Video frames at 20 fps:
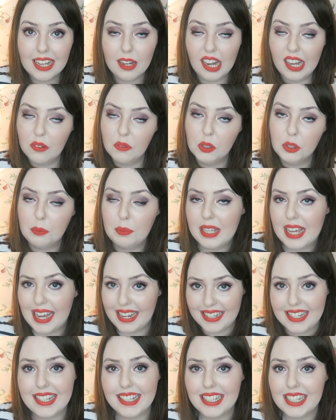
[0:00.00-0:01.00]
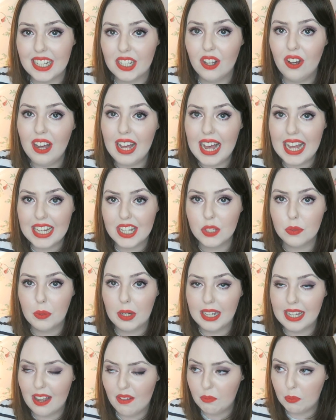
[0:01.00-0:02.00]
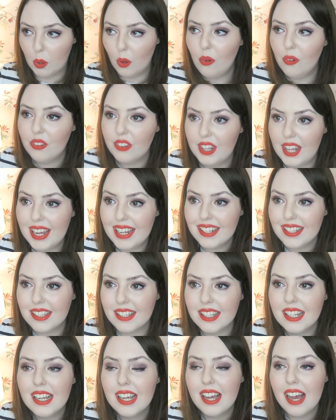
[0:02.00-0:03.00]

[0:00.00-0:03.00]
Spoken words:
I will be at Disney a lot, hence why I bought this.